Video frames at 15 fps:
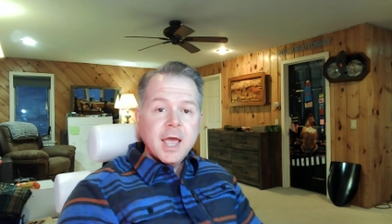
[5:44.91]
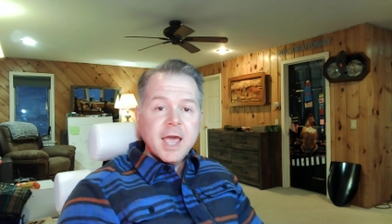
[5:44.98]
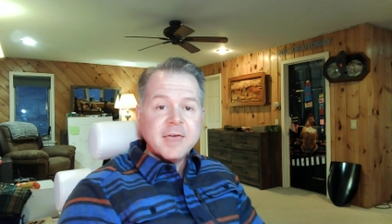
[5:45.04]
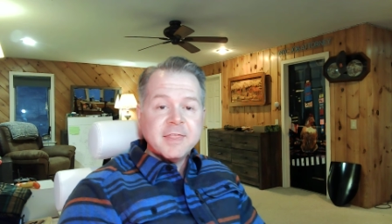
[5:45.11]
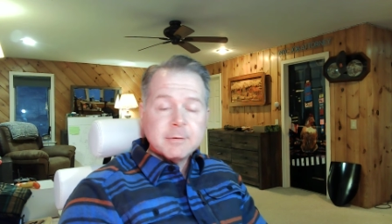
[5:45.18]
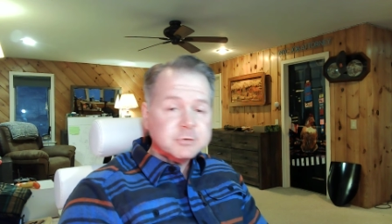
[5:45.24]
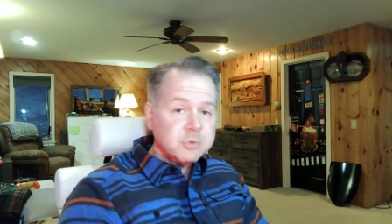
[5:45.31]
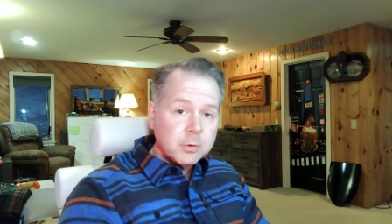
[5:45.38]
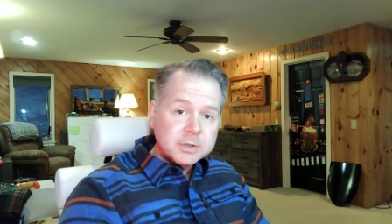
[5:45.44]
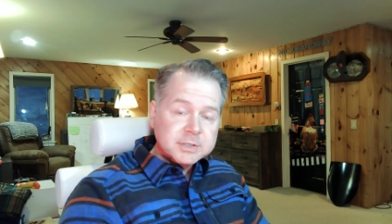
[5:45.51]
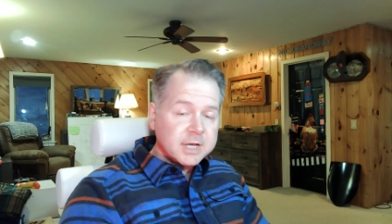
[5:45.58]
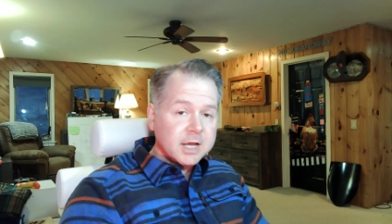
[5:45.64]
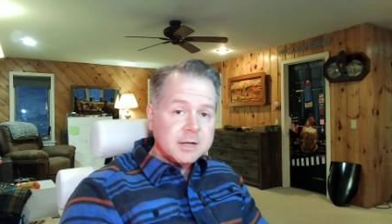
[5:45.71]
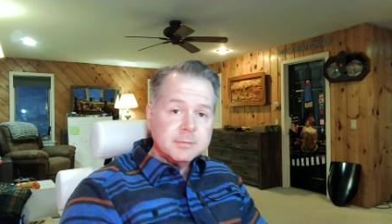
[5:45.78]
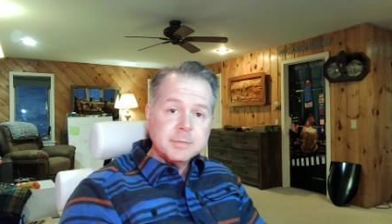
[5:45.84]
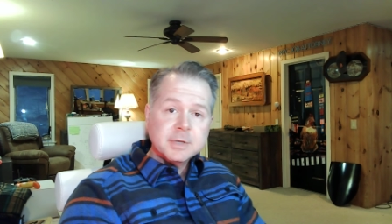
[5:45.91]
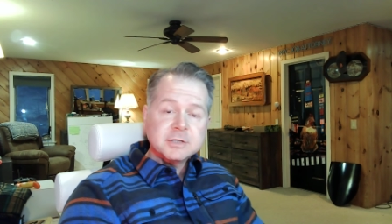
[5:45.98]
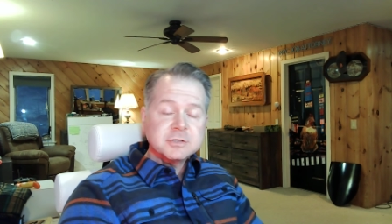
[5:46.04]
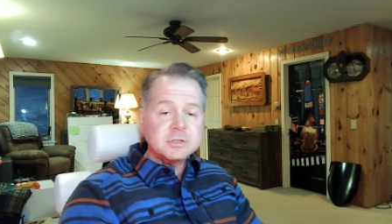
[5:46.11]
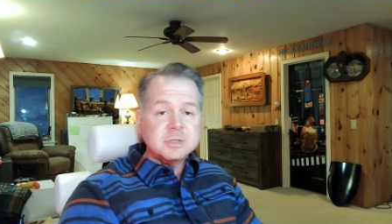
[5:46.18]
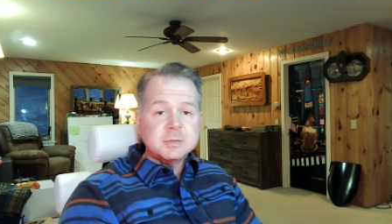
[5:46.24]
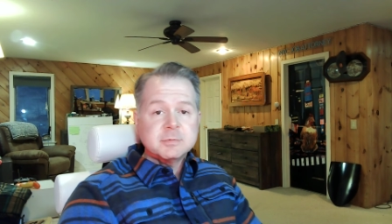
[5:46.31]
and that was only done because
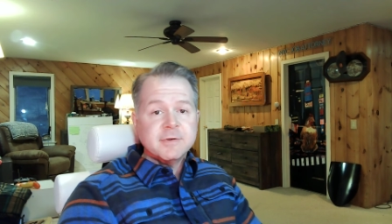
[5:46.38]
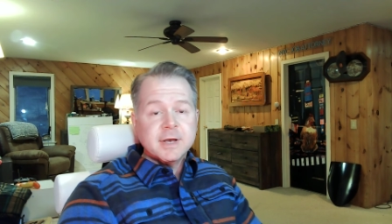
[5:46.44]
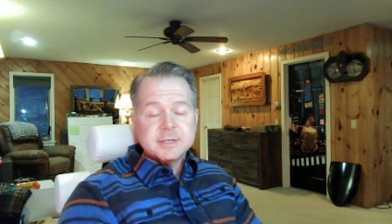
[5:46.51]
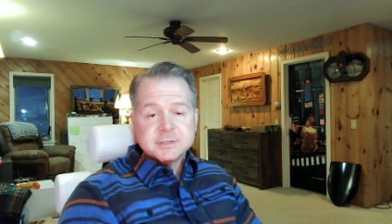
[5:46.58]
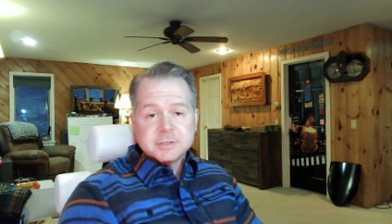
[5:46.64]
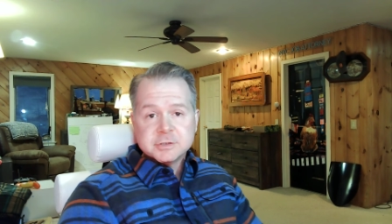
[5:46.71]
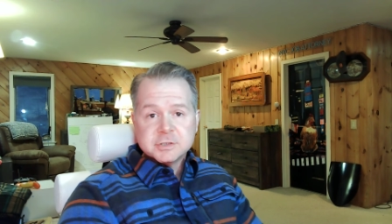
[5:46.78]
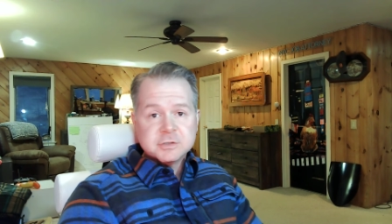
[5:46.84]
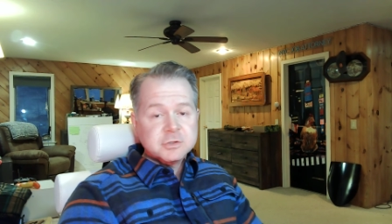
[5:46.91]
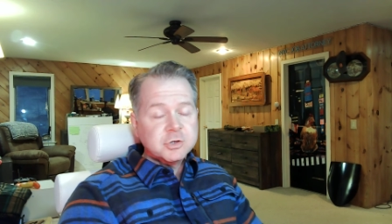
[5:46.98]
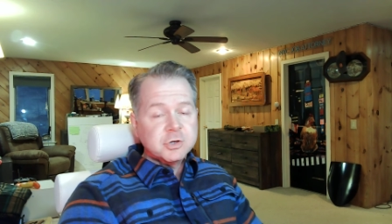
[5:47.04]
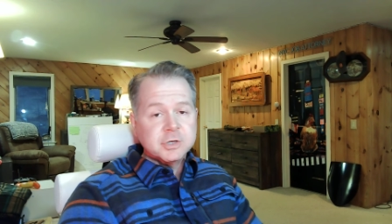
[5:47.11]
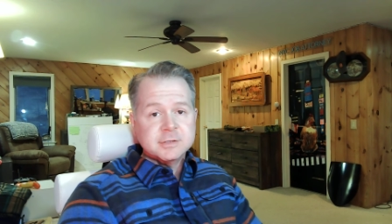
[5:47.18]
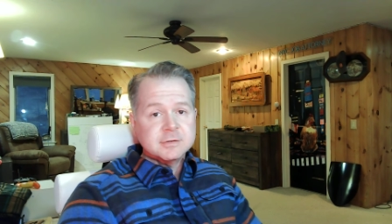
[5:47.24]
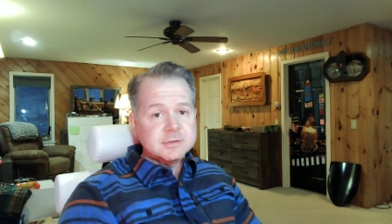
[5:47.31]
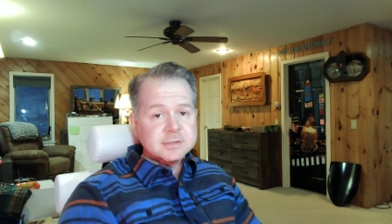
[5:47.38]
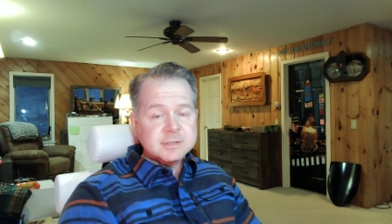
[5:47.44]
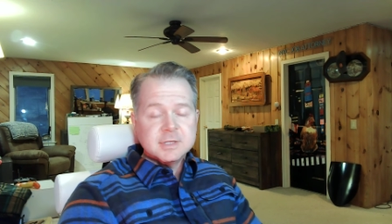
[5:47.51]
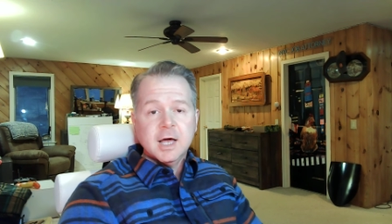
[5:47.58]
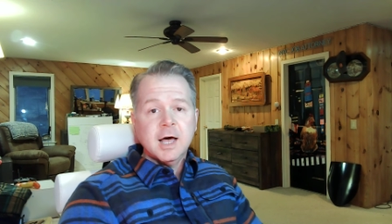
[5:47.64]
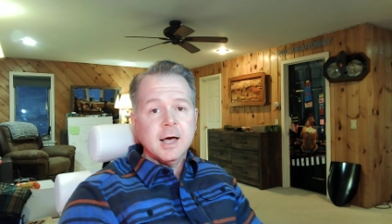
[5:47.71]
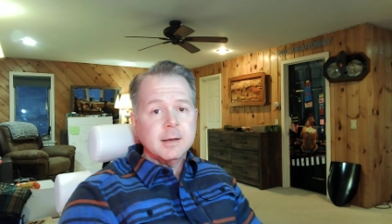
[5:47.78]
your supervisor just couldn't
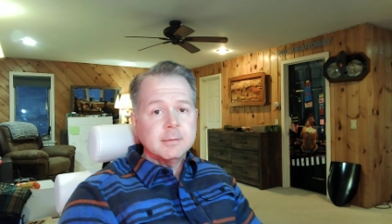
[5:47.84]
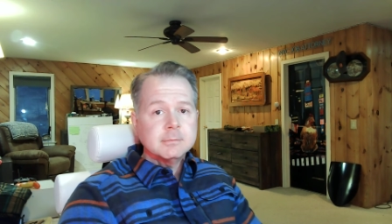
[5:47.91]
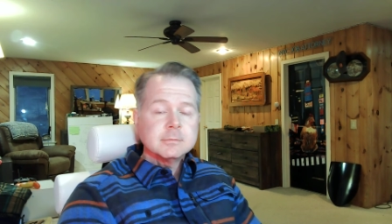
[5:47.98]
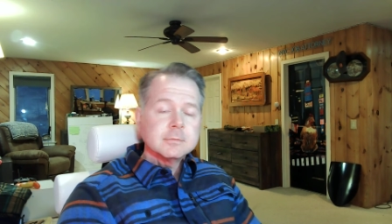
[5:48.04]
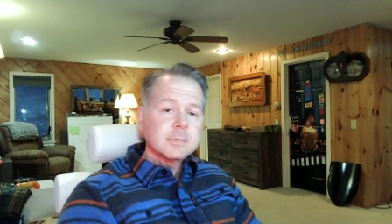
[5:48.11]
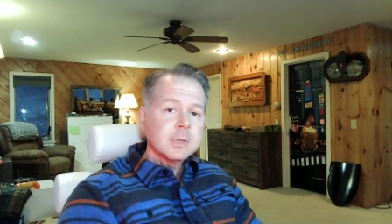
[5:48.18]
stop,